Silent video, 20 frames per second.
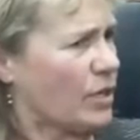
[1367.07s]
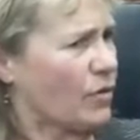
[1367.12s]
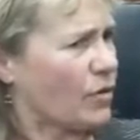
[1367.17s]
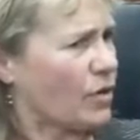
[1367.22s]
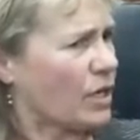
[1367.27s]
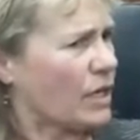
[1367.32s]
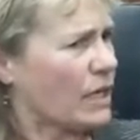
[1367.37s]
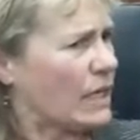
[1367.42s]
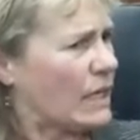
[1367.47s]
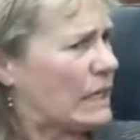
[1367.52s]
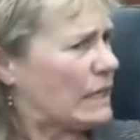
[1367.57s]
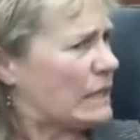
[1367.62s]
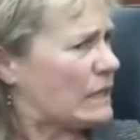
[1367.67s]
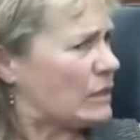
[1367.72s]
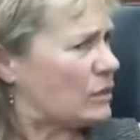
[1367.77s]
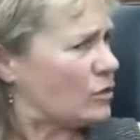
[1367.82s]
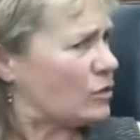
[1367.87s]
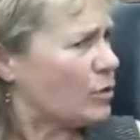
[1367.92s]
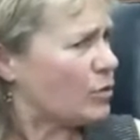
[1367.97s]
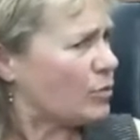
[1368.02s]
or
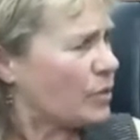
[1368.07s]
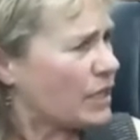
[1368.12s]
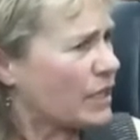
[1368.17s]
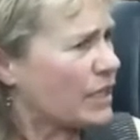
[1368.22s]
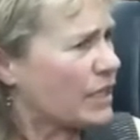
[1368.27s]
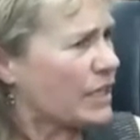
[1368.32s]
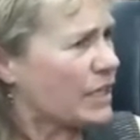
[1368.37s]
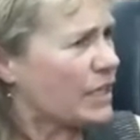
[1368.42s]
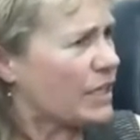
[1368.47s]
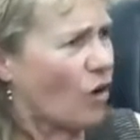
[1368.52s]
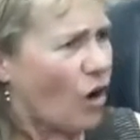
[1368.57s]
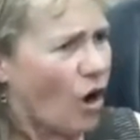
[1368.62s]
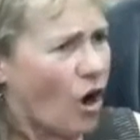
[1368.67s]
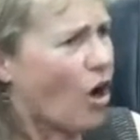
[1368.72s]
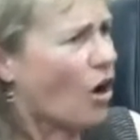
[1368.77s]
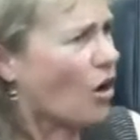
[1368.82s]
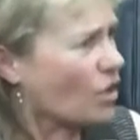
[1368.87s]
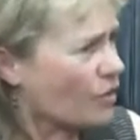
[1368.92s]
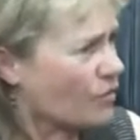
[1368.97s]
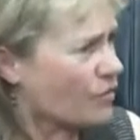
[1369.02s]
do we really need
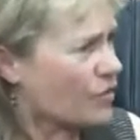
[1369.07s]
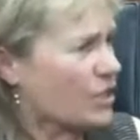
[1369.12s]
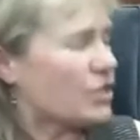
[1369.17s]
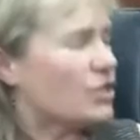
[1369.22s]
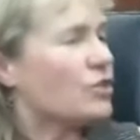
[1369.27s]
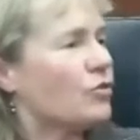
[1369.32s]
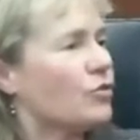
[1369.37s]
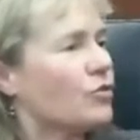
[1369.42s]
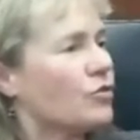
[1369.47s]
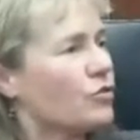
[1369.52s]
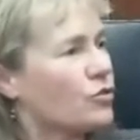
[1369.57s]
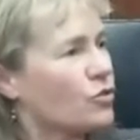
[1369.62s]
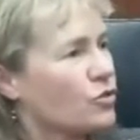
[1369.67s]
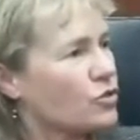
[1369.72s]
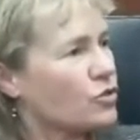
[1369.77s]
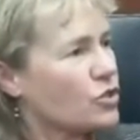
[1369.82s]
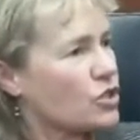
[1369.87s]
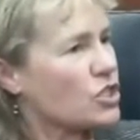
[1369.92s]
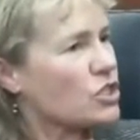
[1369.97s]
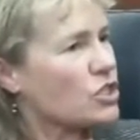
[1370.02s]
all of the, you know, they're
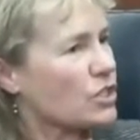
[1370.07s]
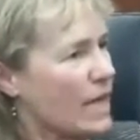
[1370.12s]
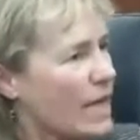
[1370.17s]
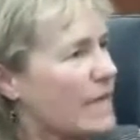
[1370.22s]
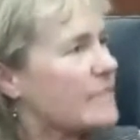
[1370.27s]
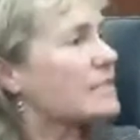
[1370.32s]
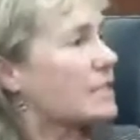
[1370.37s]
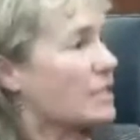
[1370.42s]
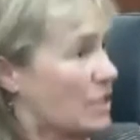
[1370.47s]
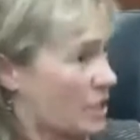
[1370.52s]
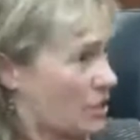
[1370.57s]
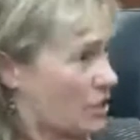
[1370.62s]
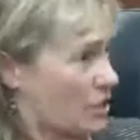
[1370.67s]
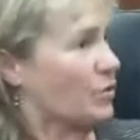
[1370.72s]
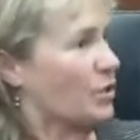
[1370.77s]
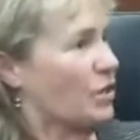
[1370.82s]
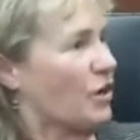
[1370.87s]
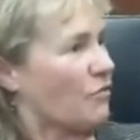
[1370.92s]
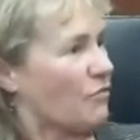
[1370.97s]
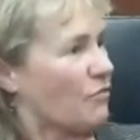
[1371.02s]
just hesitant. We
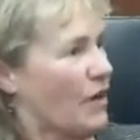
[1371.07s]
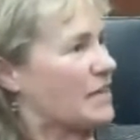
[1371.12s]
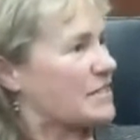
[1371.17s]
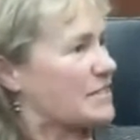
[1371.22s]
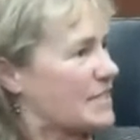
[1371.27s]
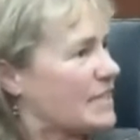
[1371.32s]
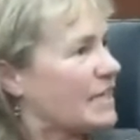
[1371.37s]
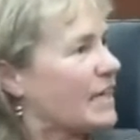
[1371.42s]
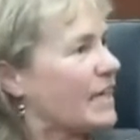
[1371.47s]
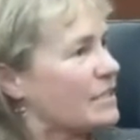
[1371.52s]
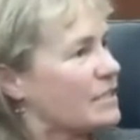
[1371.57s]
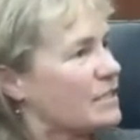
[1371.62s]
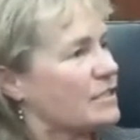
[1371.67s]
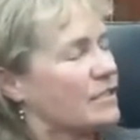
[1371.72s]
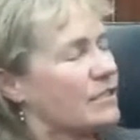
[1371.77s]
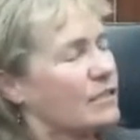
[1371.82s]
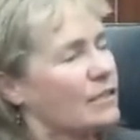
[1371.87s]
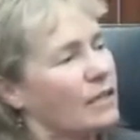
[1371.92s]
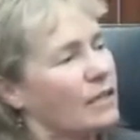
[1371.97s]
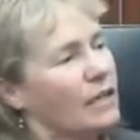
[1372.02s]
call vaccine
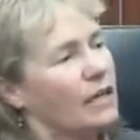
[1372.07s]
hesitant.